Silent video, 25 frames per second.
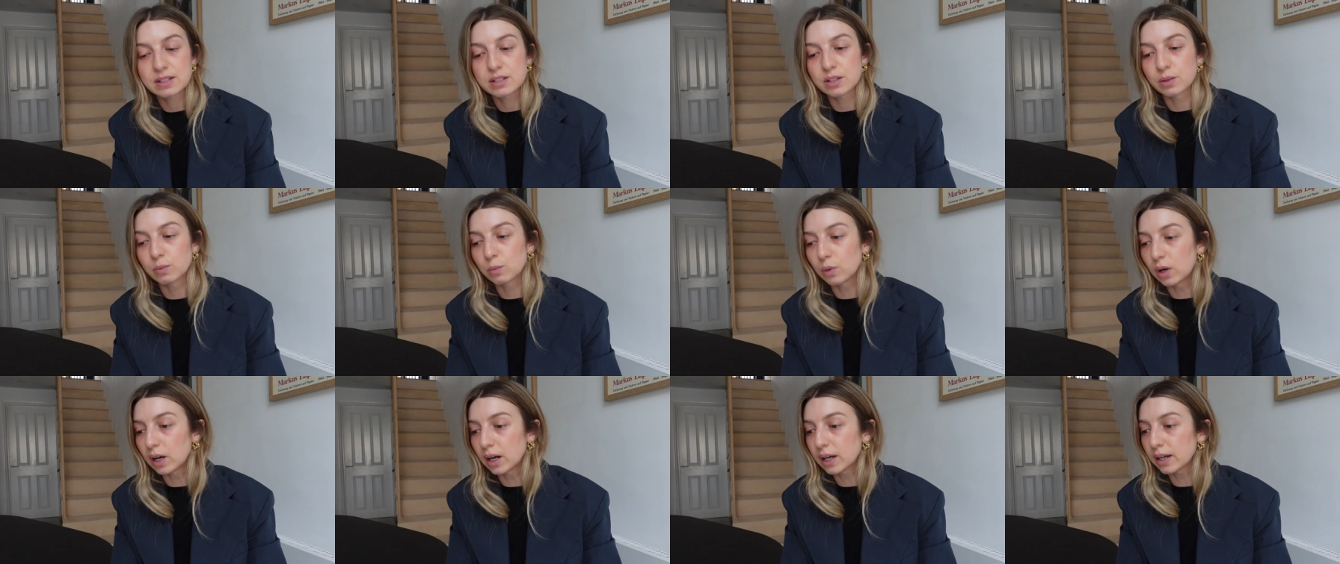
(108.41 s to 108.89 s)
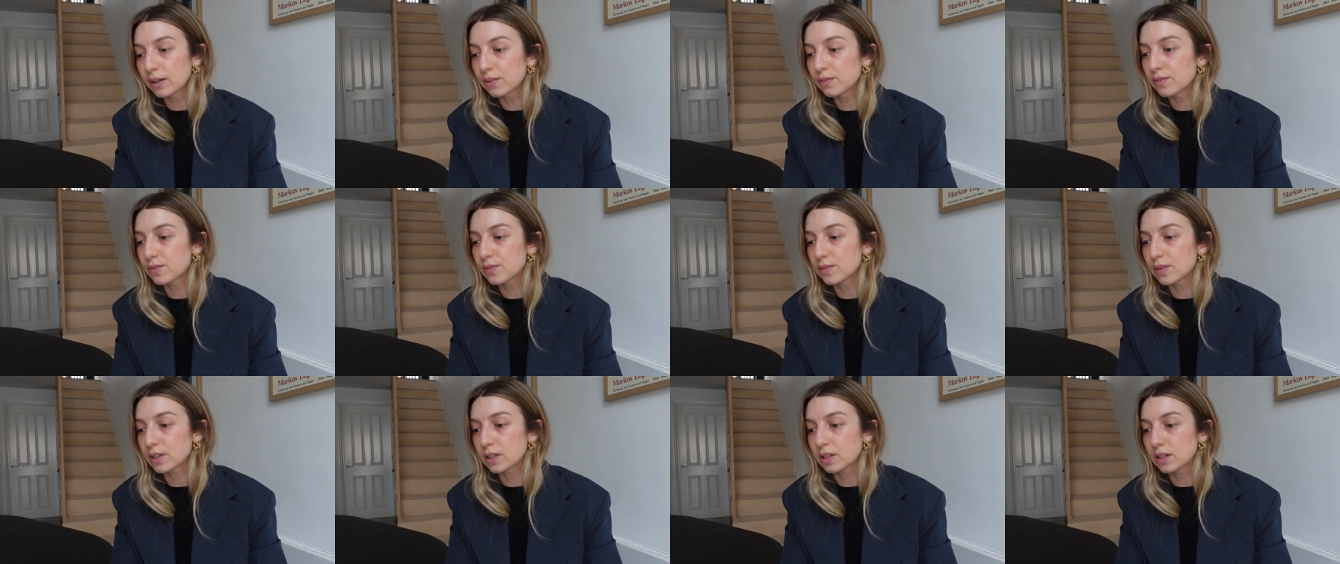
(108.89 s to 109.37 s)
So what
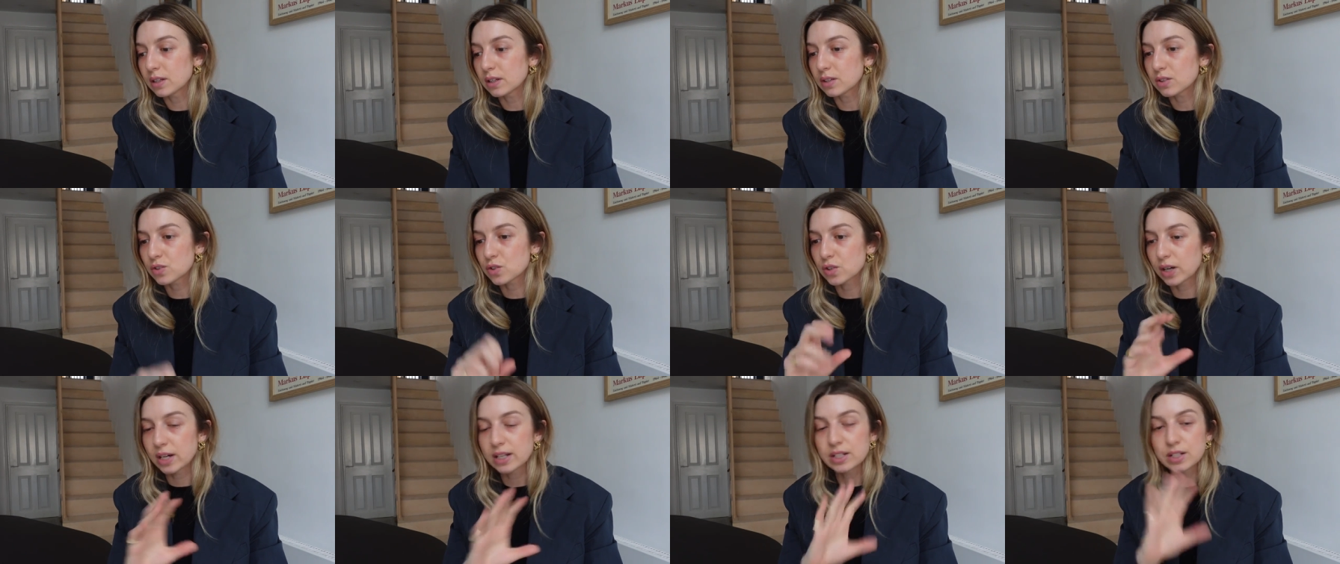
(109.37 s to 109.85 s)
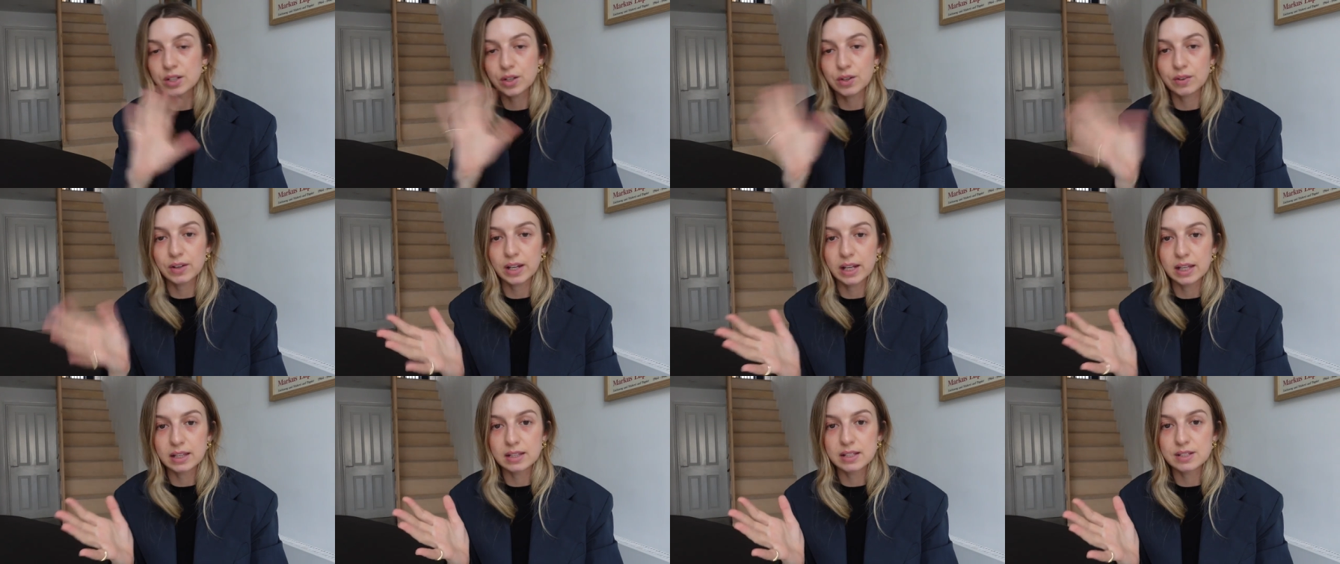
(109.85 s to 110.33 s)
I've tried to
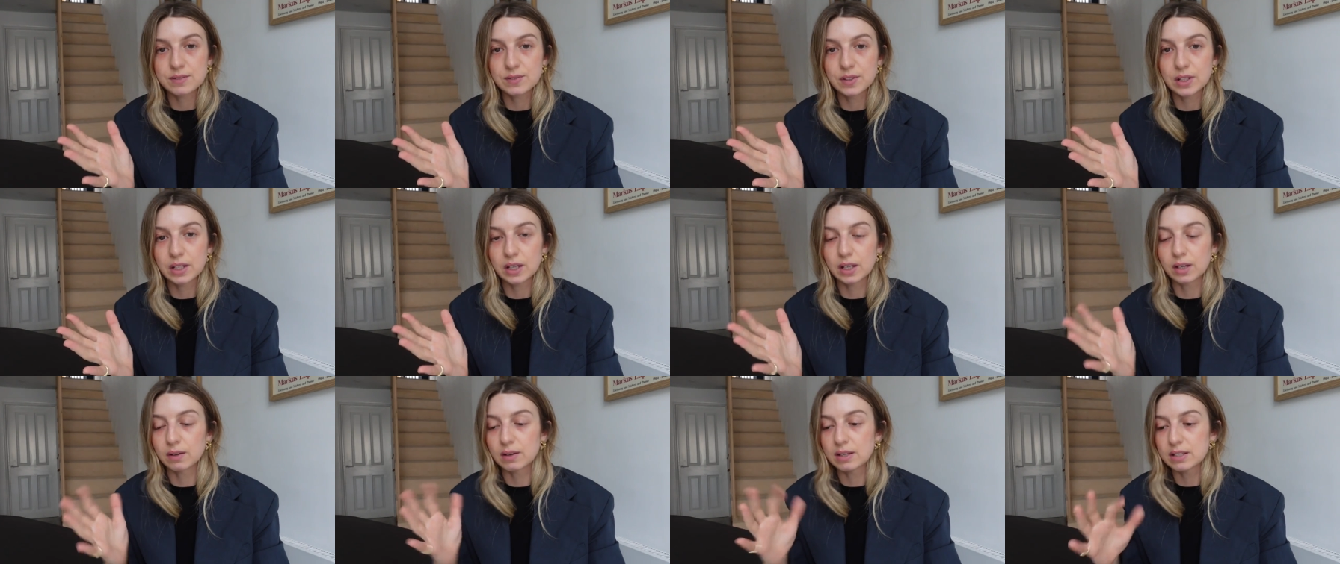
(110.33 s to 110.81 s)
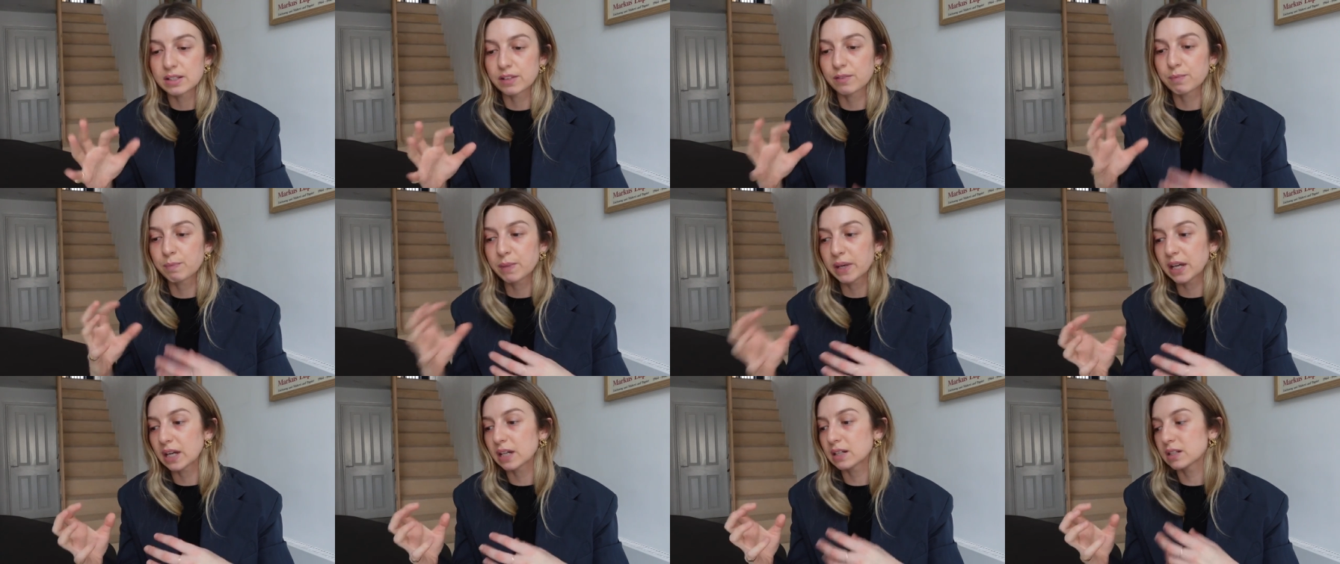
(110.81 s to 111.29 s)
create in this video is
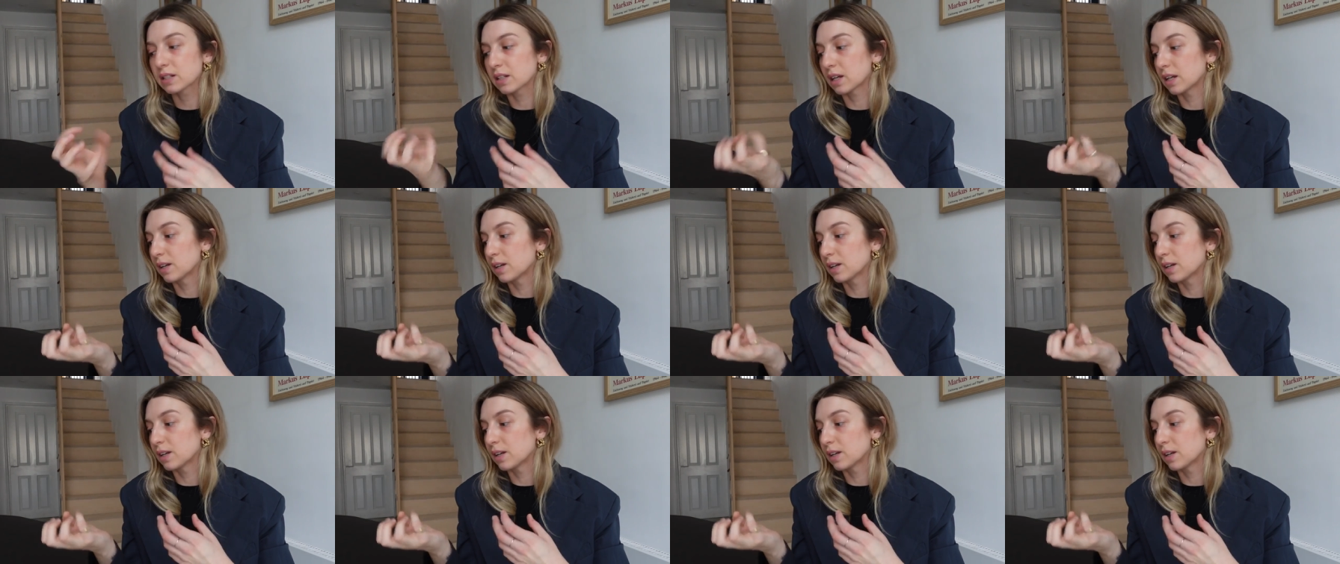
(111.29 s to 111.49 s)
I've picked